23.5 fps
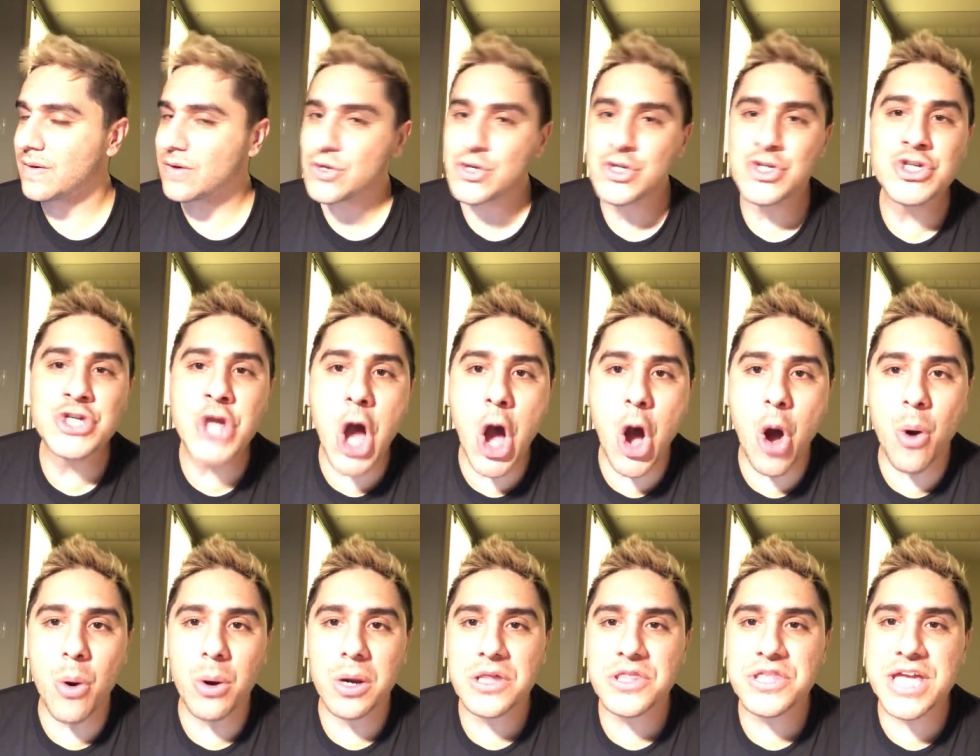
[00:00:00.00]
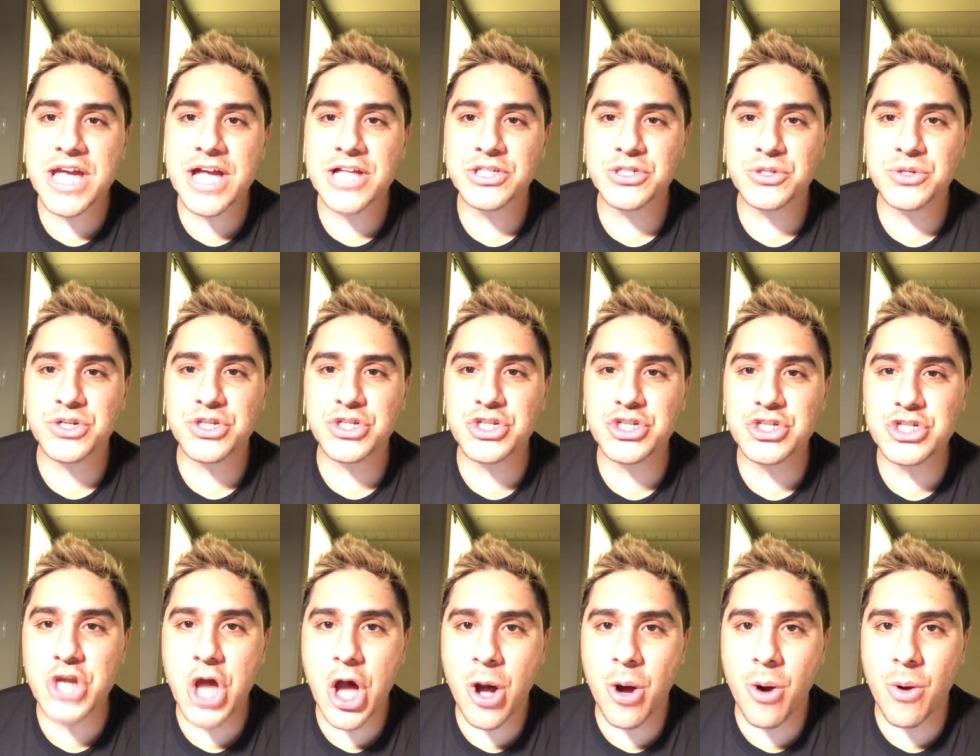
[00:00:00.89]
No. The answer is
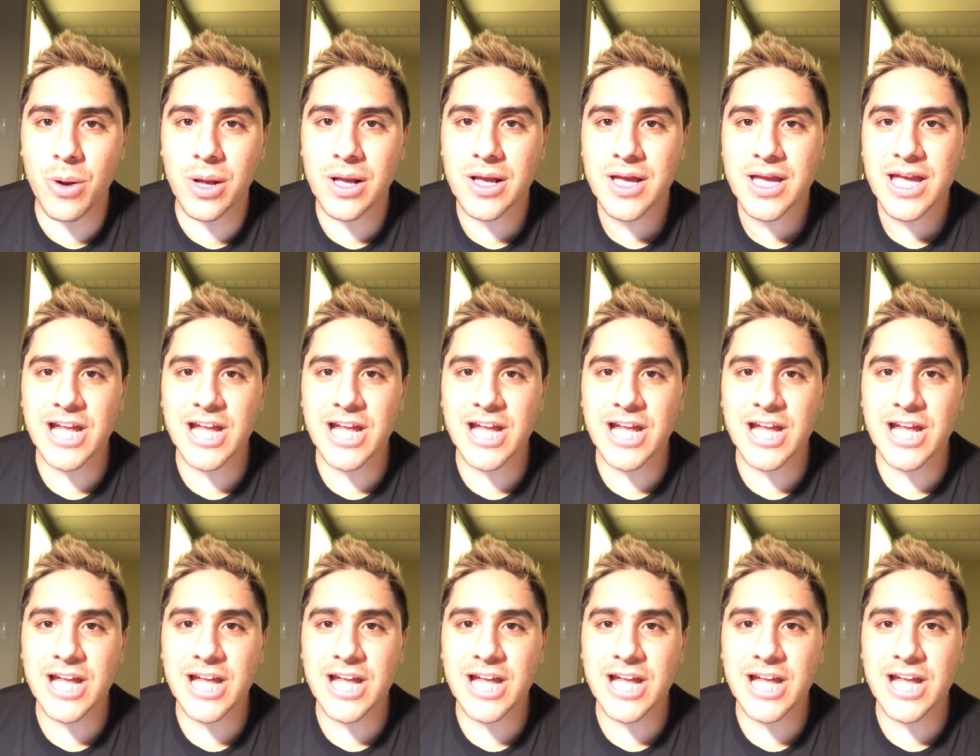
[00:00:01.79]
no.